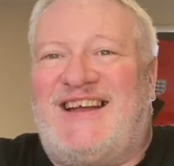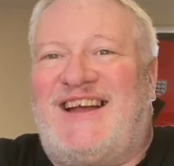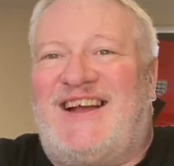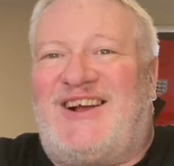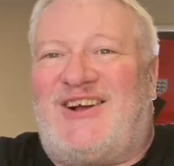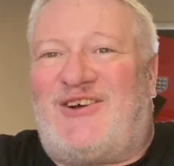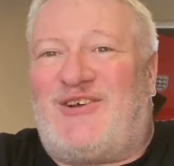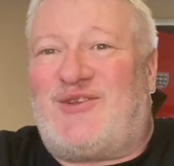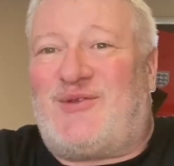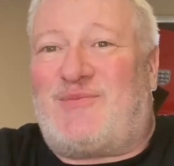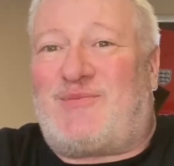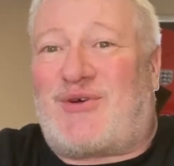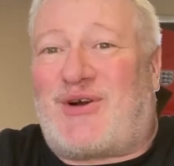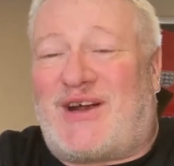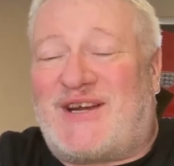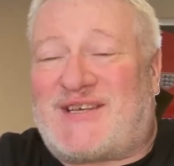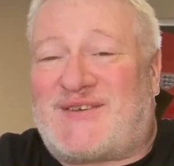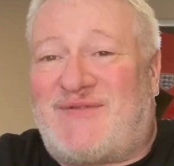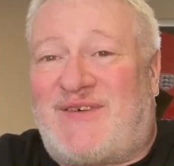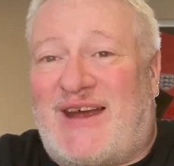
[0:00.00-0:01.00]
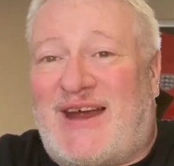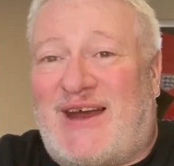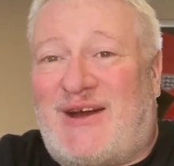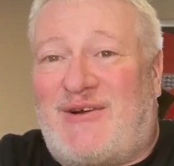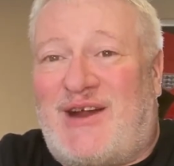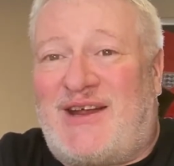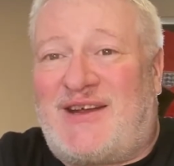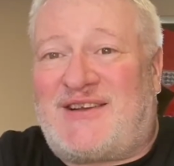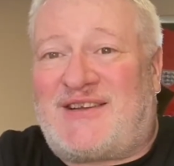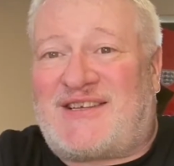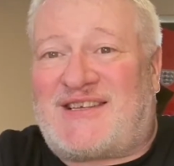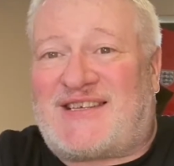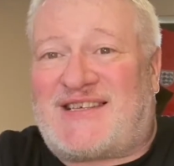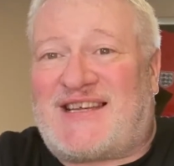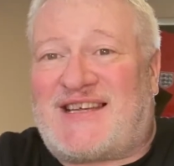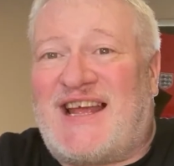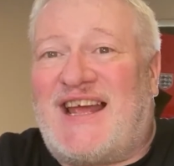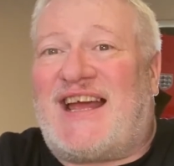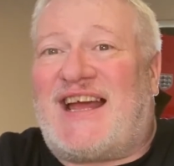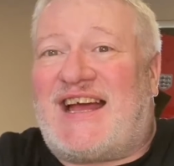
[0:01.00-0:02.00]
the price variance.
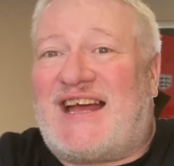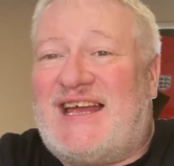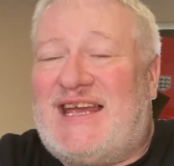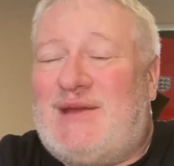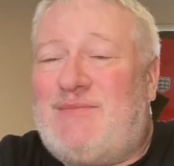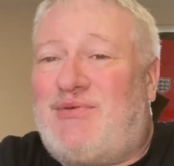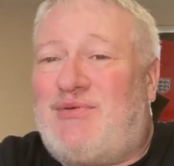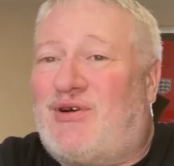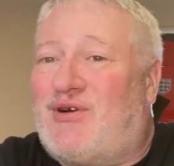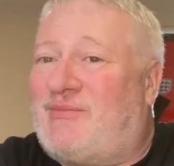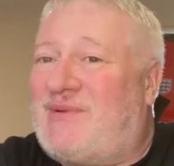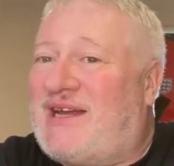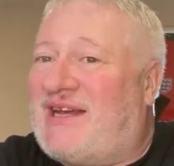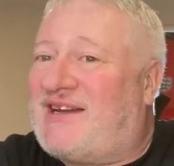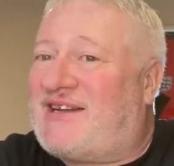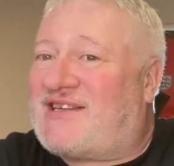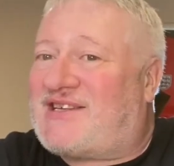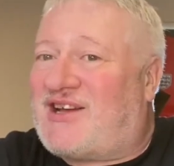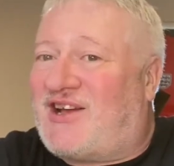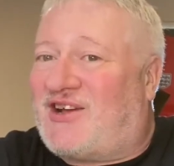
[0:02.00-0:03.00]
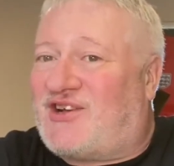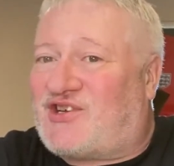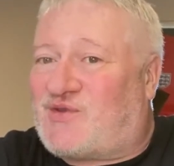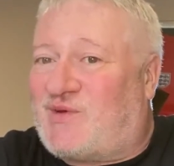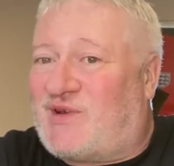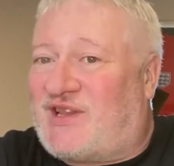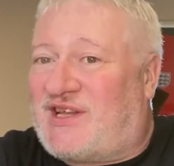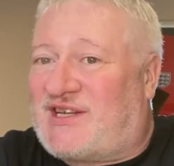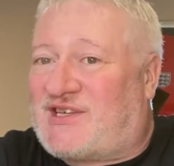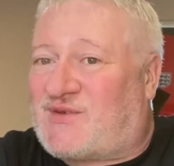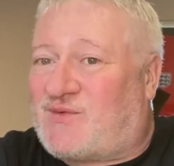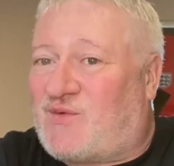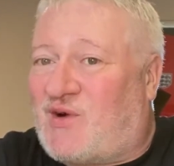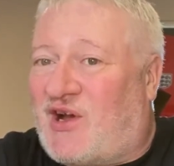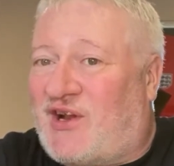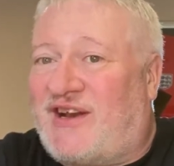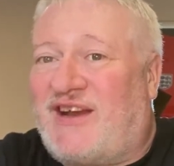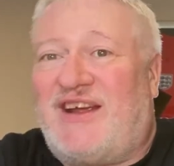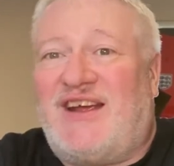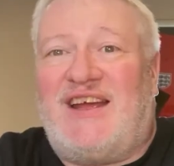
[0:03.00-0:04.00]
He put me in touch with this
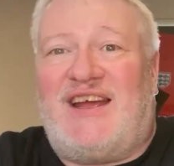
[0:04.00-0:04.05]
one.